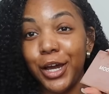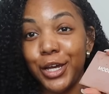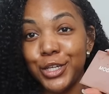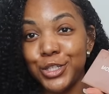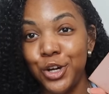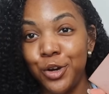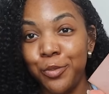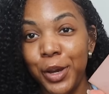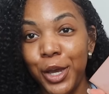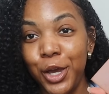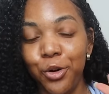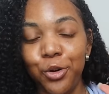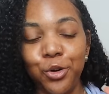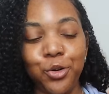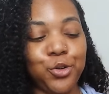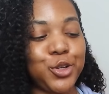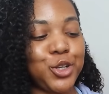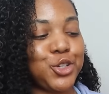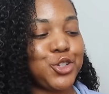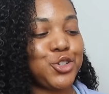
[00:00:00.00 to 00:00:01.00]
guys know my
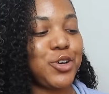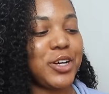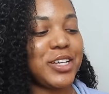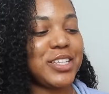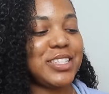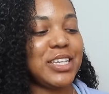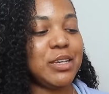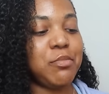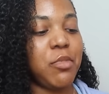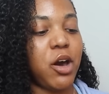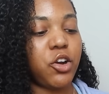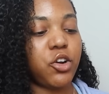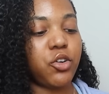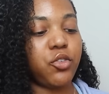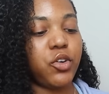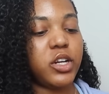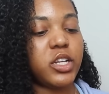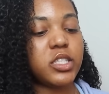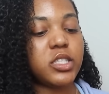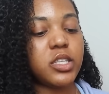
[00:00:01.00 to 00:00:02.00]
old and trusty Modern
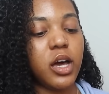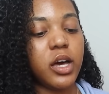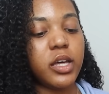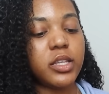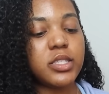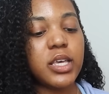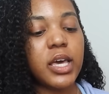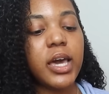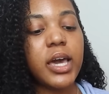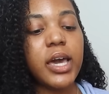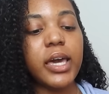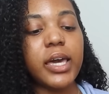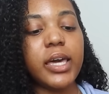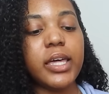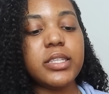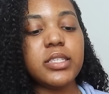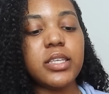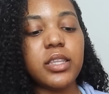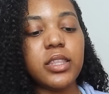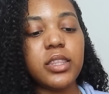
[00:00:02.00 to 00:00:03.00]
Renaissance.
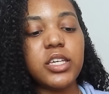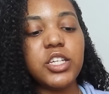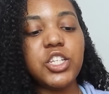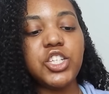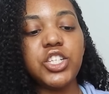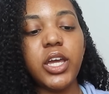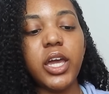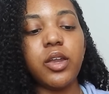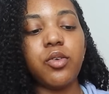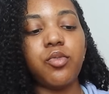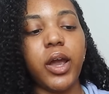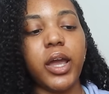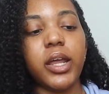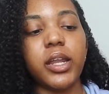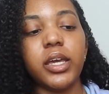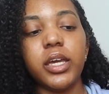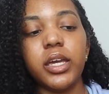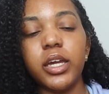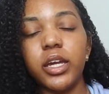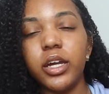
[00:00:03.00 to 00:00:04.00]
It's this shade right
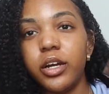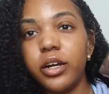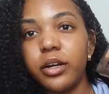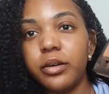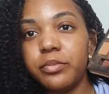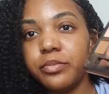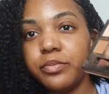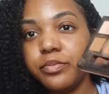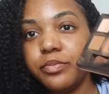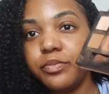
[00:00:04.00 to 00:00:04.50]
here.